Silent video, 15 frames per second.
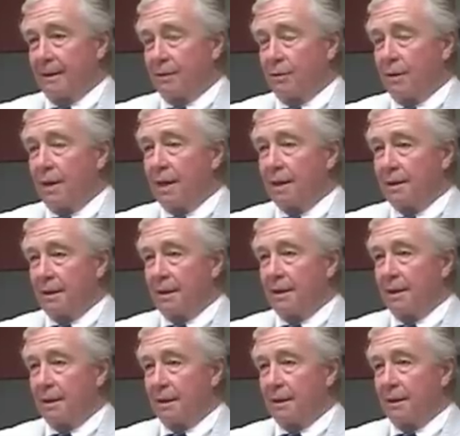trying to
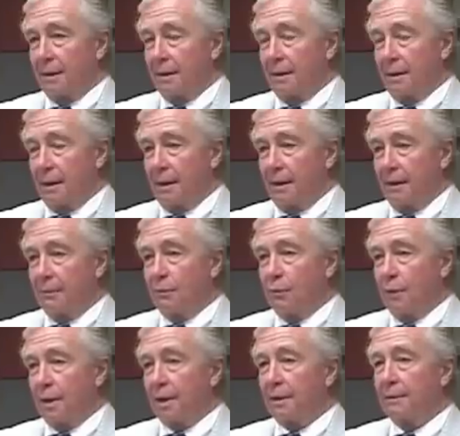get a
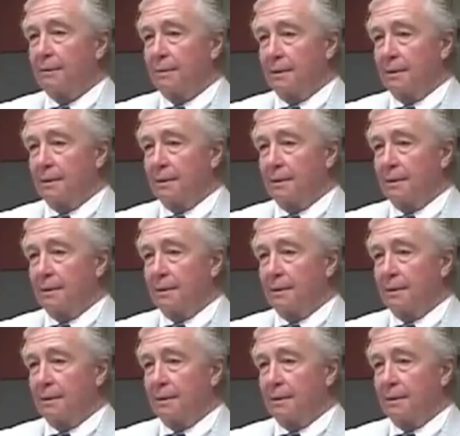quick,